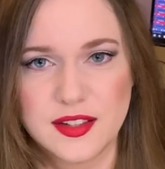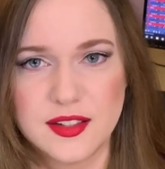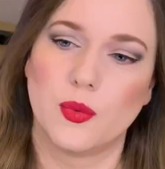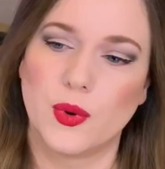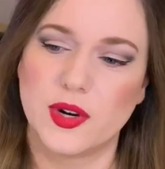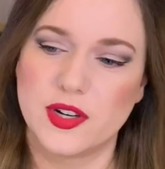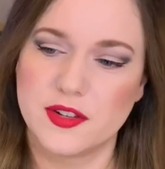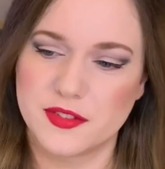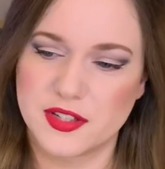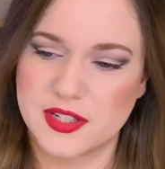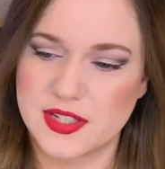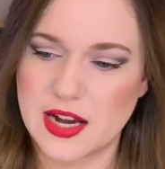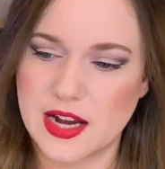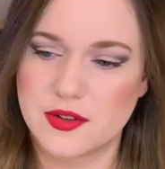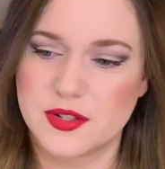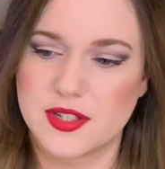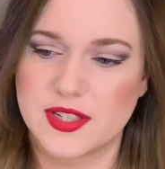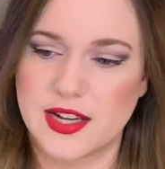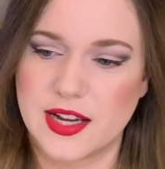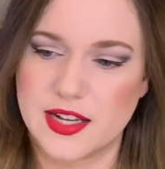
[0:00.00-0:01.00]
One of the
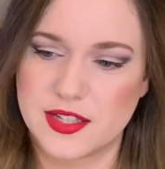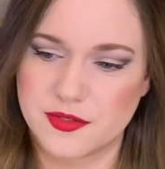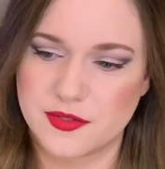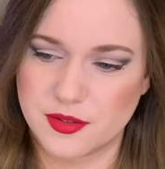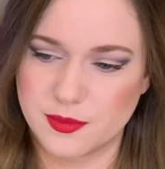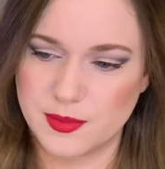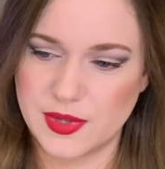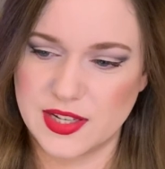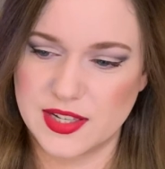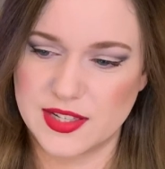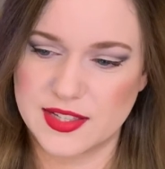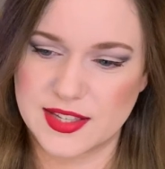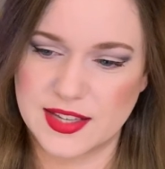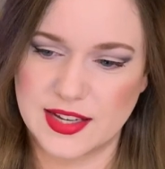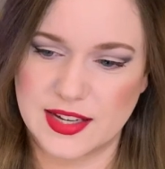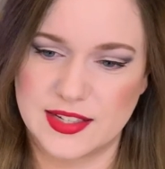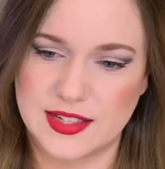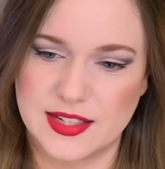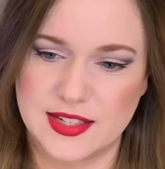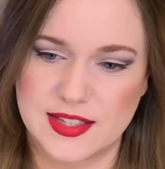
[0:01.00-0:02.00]
downsides for me is
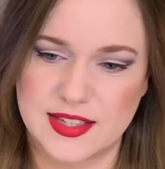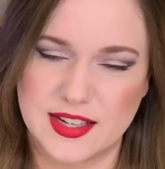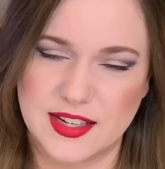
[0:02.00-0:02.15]
that it's